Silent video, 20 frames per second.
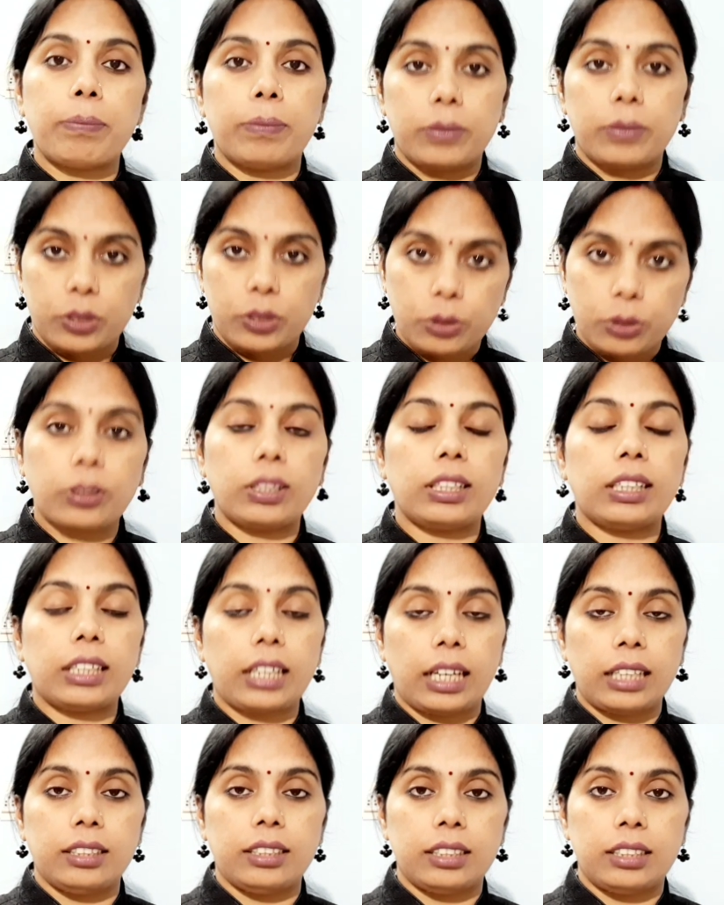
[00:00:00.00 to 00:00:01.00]
solar
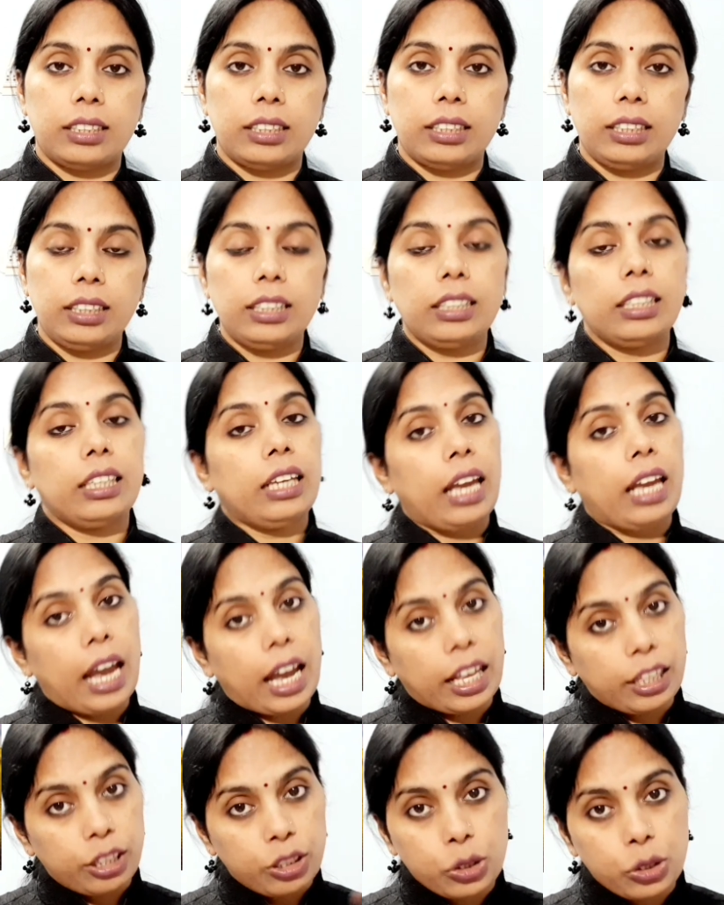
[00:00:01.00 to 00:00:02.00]
energy
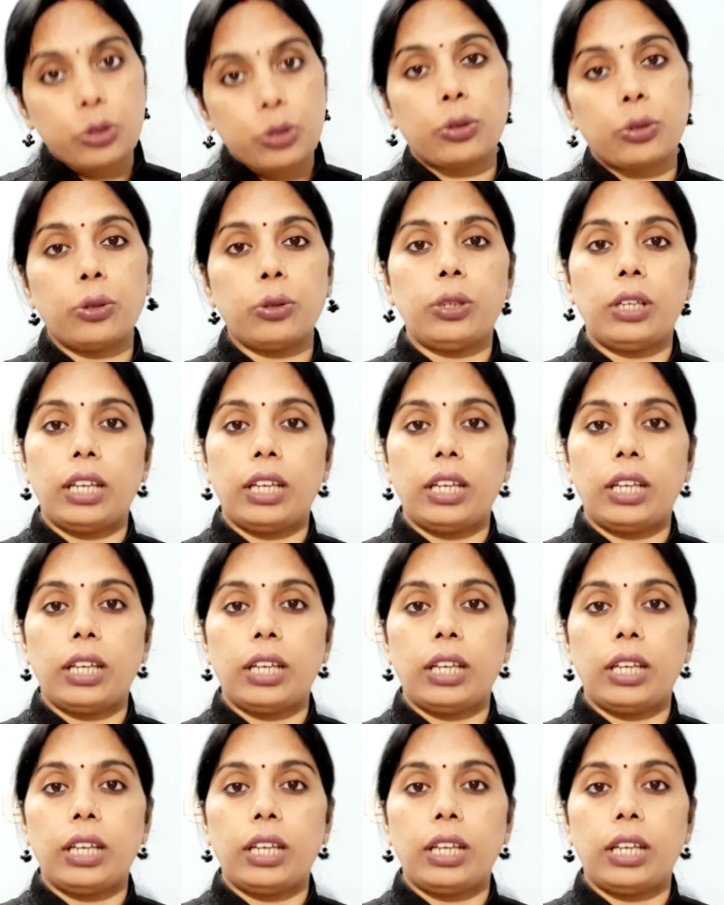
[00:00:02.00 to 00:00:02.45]
and store